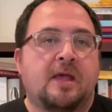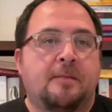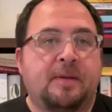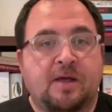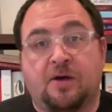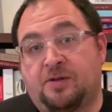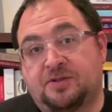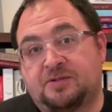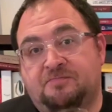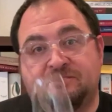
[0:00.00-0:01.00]

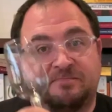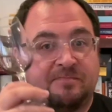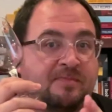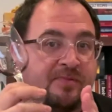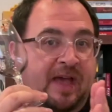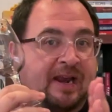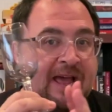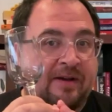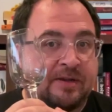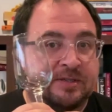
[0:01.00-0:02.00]
because they
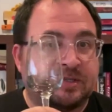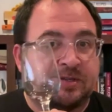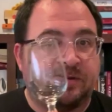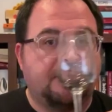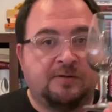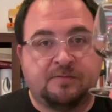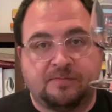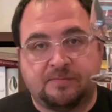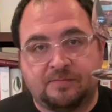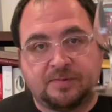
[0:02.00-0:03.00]
allow us to
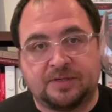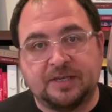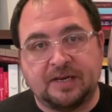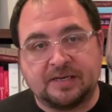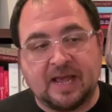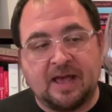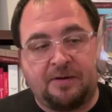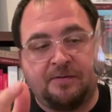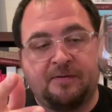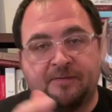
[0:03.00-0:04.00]
sit it
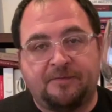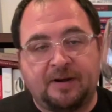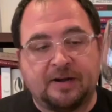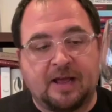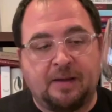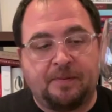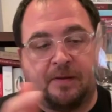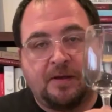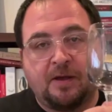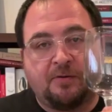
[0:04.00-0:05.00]
down, fill it
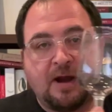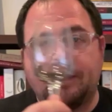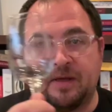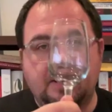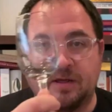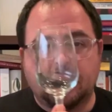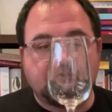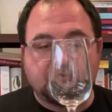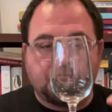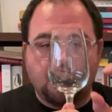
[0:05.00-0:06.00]
up, grab it,
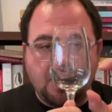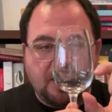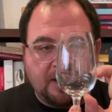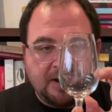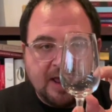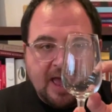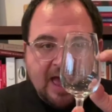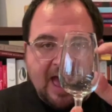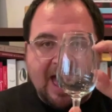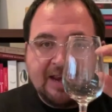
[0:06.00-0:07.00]
swirl it,
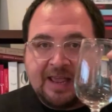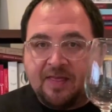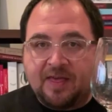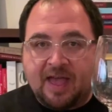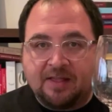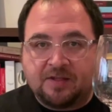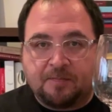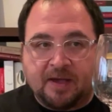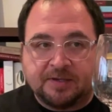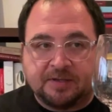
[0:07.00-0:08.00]
and get the
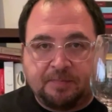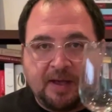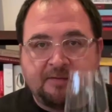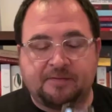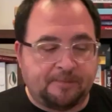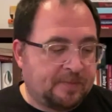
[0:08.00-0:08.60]
headspace above.